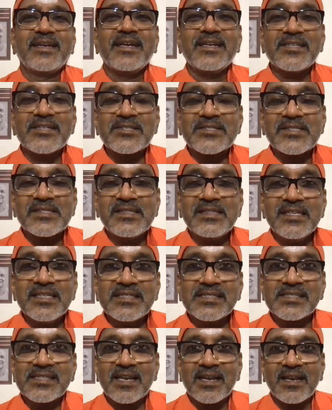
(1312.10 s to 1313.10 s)
It is
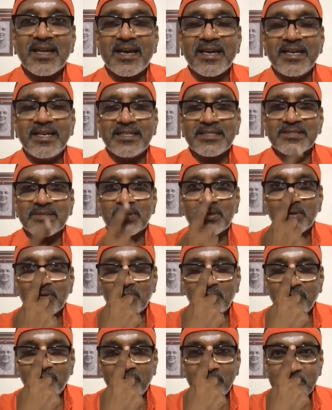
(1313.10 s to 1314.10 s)
this light
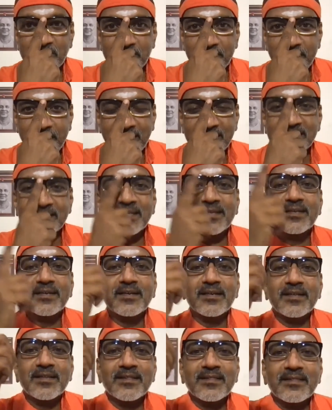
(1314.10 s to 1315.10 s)
which makes
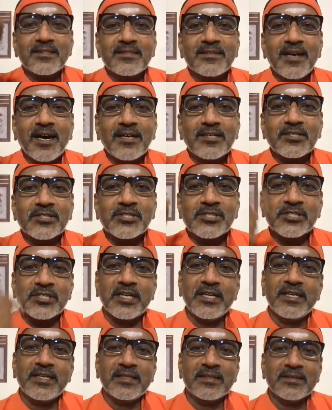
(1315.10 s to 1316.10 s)
that
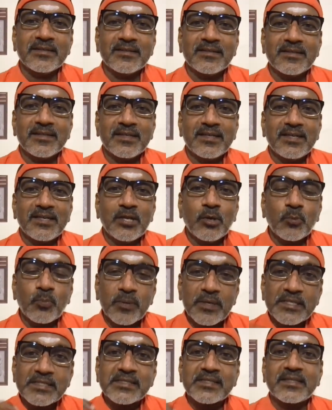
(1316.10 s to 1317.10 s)
shine. Now
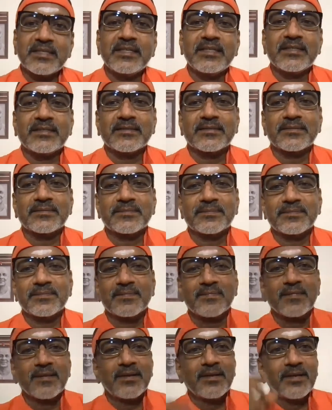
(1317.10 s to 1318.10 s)
please think.
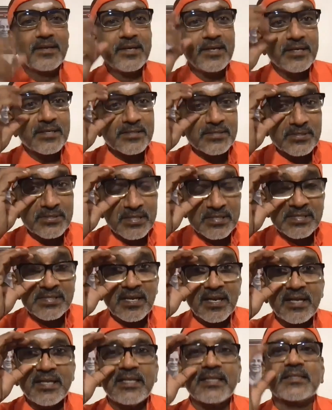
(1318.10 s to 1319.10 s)
It is
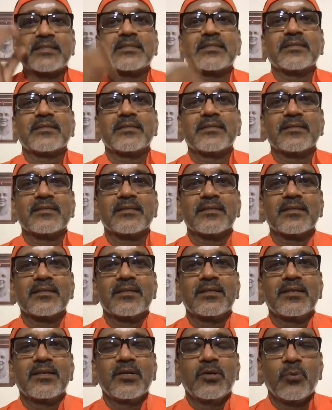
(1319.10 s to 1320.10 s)
this light
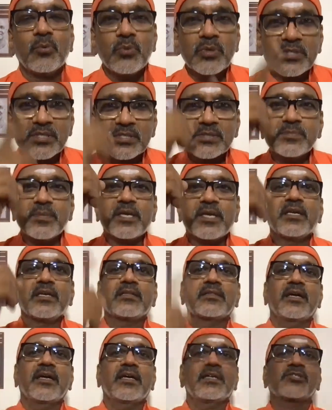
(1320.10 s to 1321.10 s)
which is
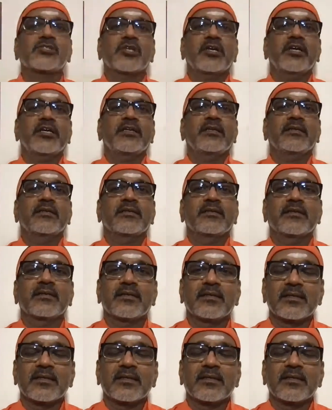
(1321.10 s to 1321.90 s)
making that shine.